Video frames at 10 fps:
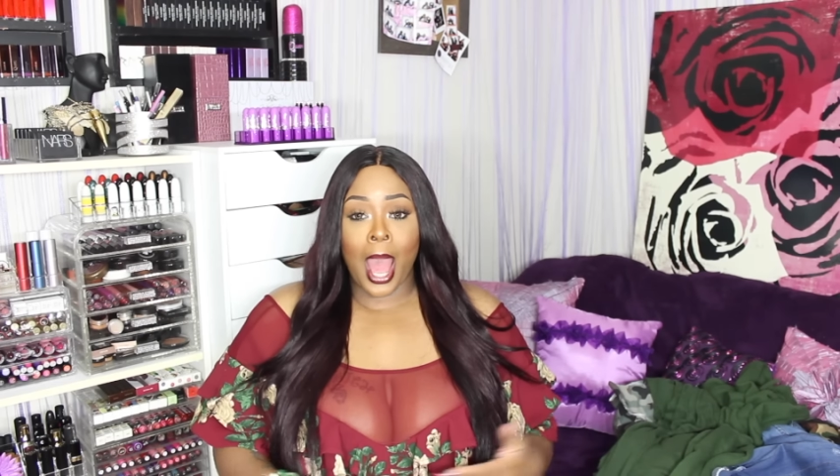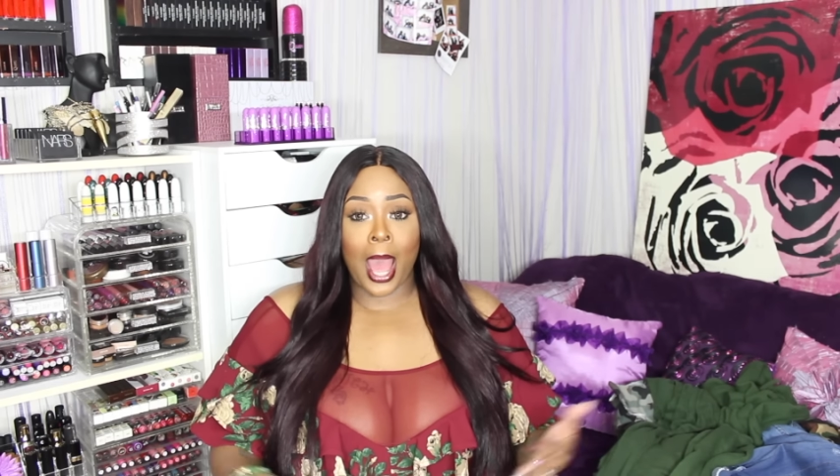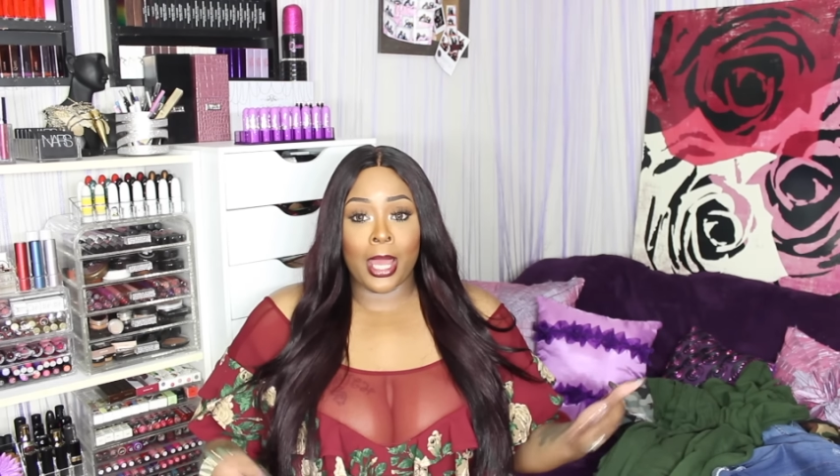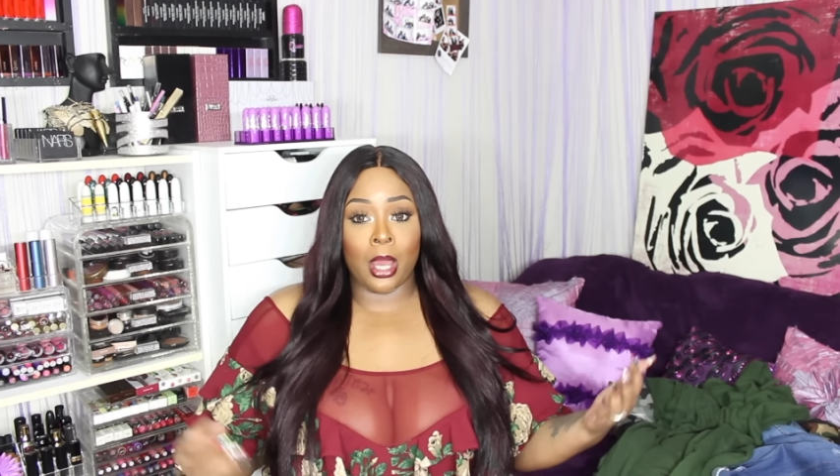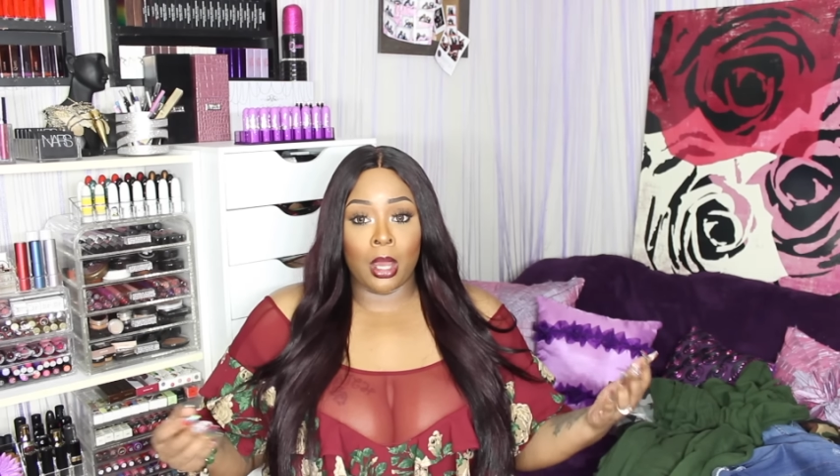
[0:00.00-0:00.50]

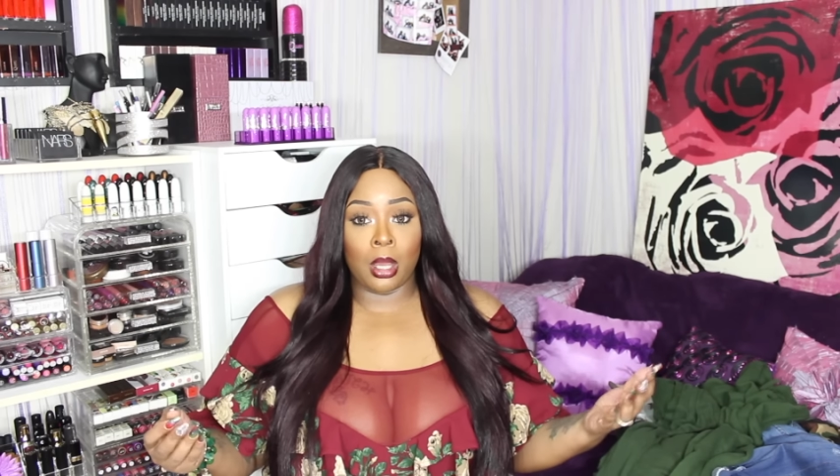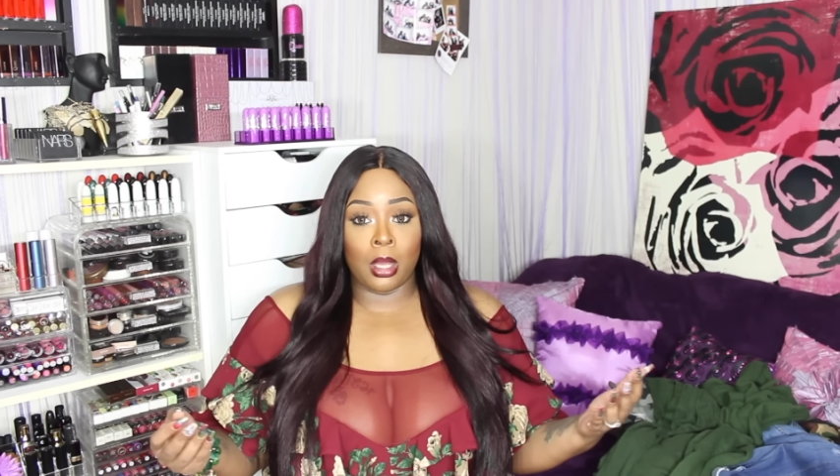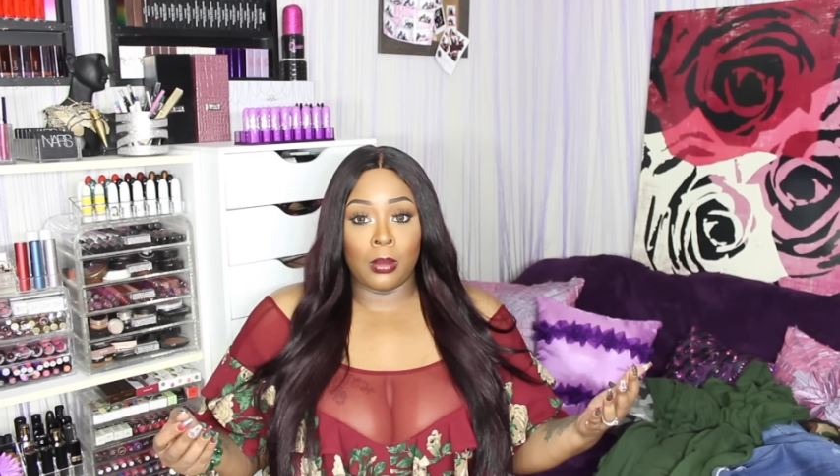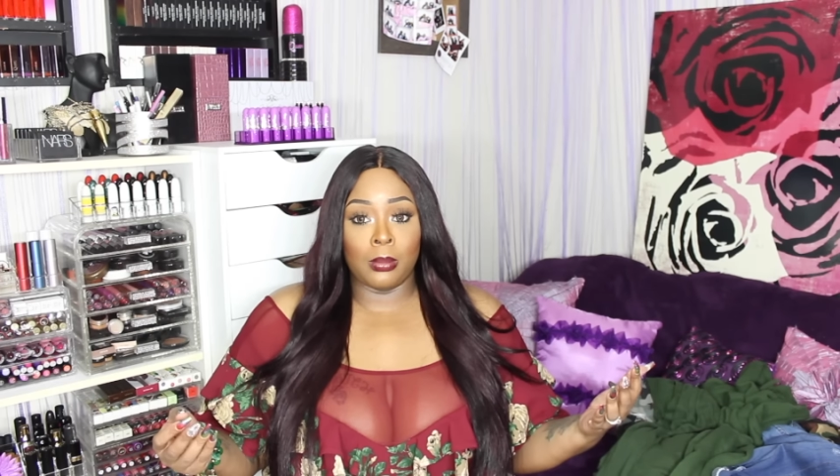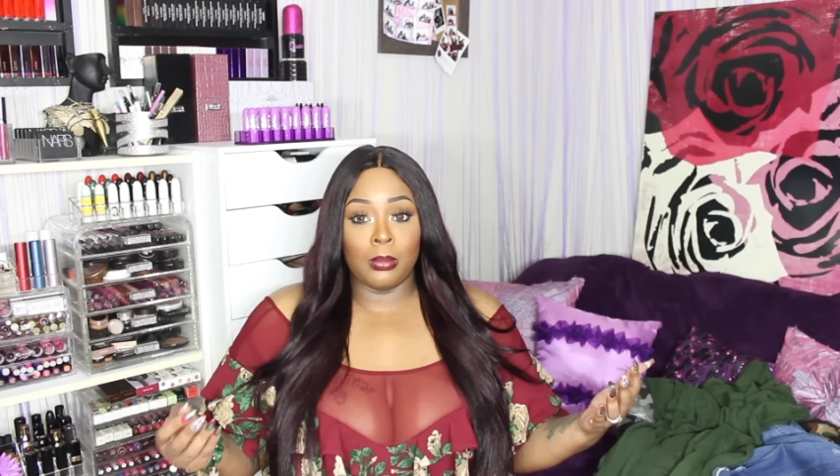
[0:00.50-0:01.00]

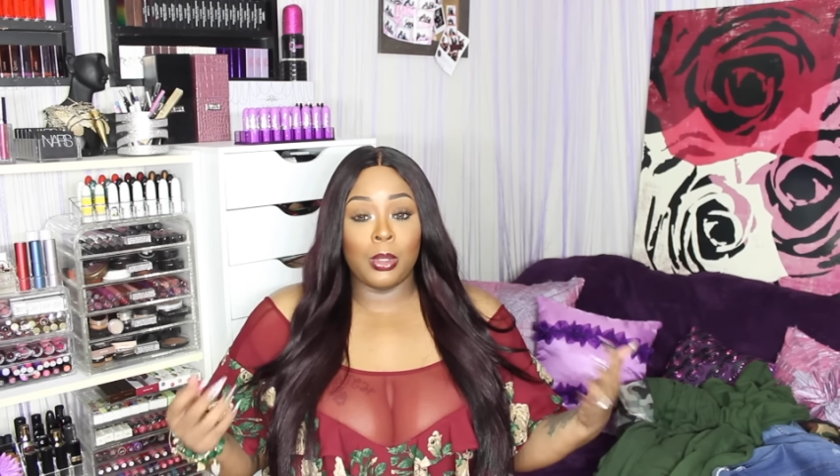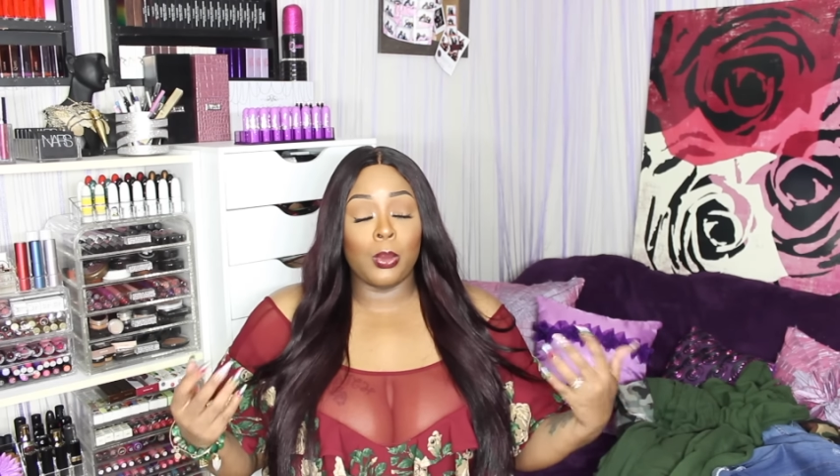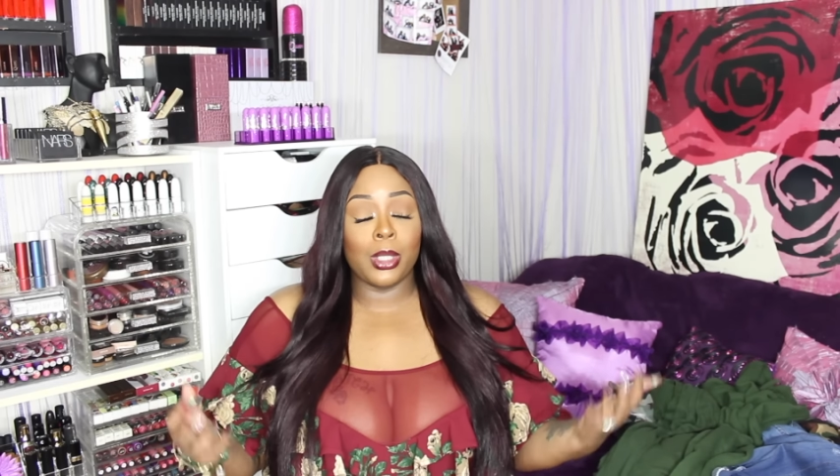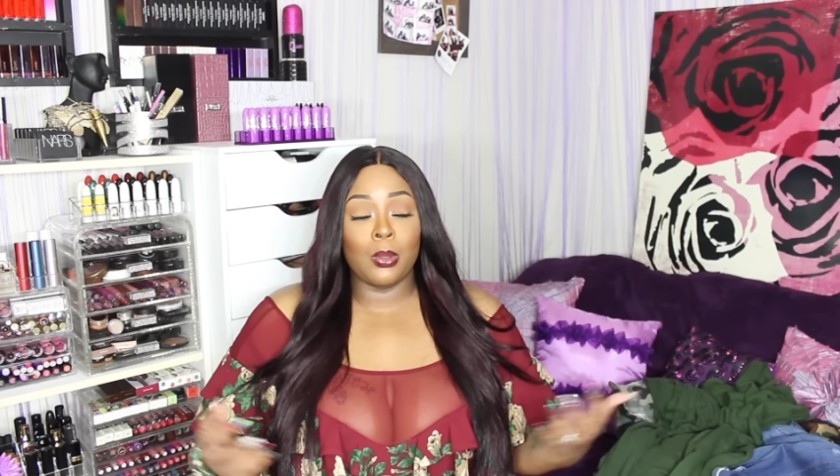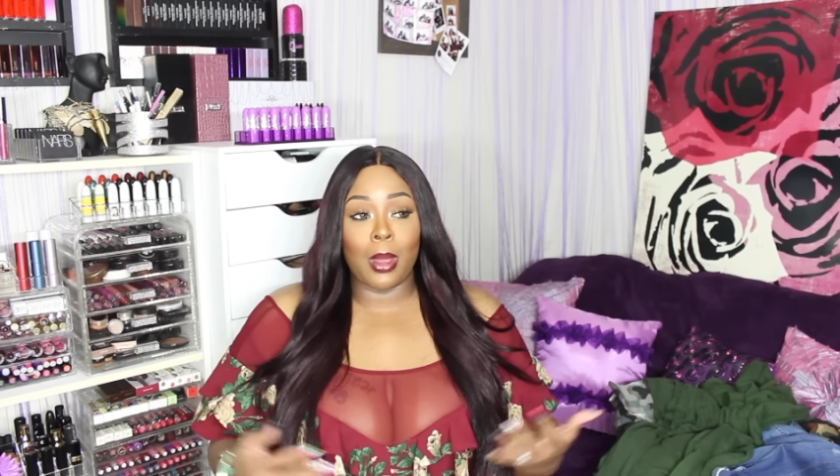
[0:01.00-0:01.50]

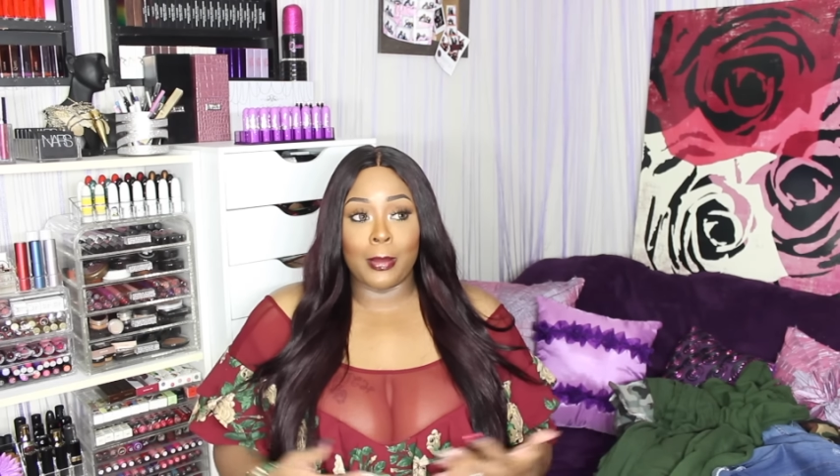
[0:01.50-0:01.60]
The reason why